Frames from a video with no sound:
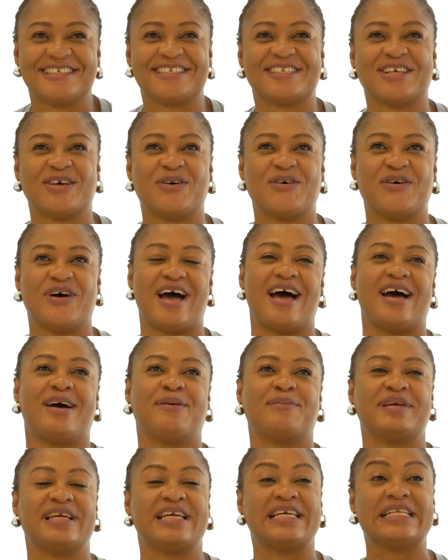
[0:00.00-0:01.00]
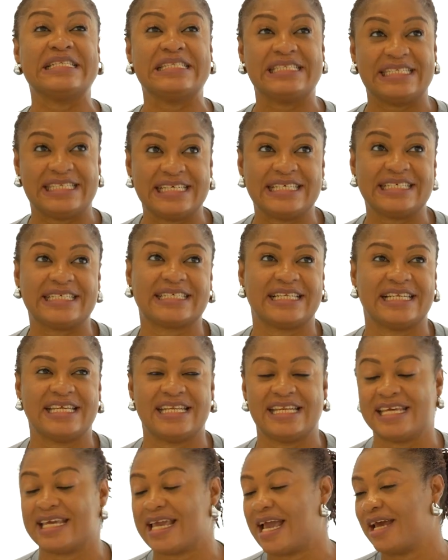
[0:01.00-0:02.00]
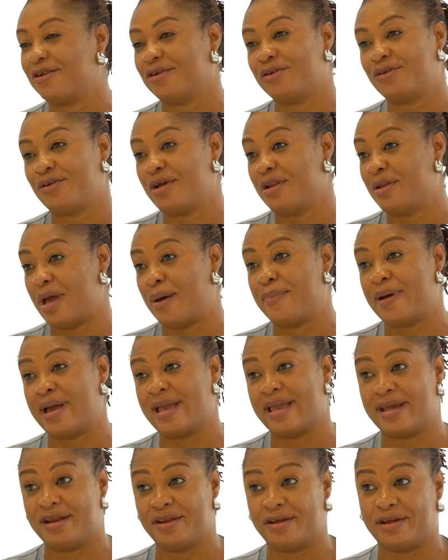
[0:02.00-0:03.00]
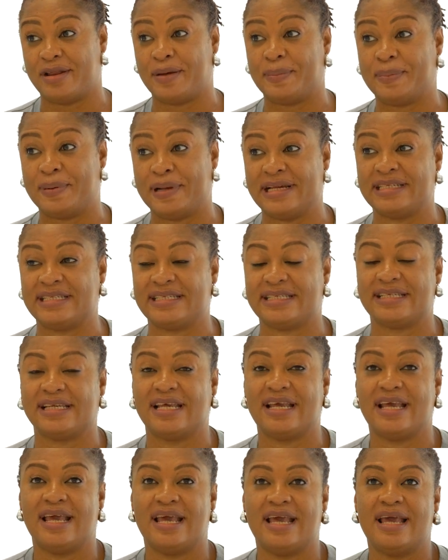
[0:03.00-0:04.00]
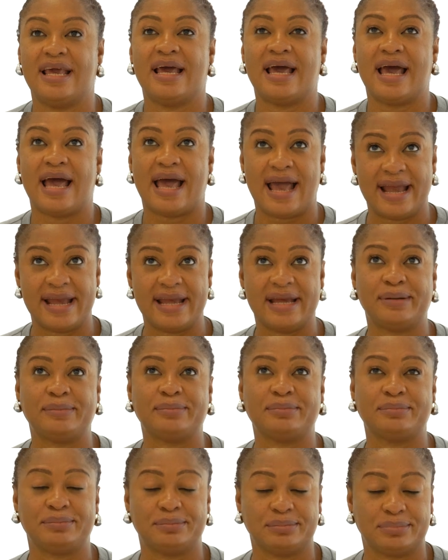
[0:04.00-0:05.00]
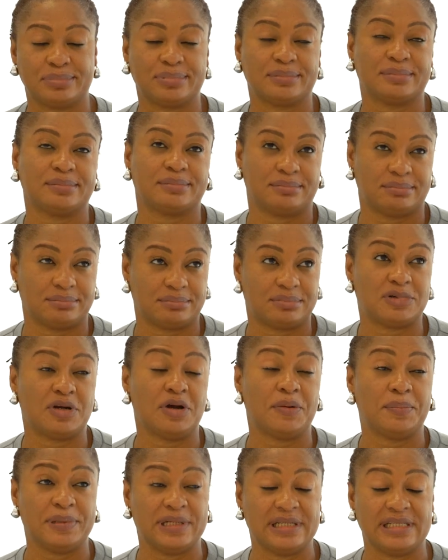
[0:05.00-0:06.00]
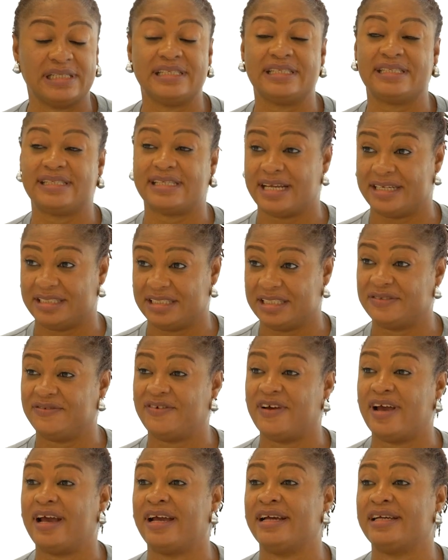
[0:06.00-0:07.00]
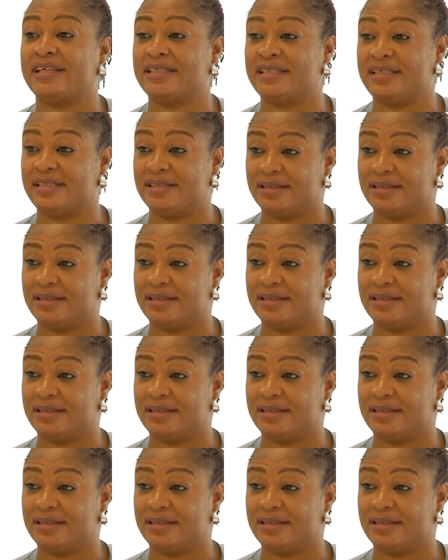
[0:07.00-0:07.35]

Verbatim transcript: so um, in this clinic, I don't know about any other place. I am completely satisfied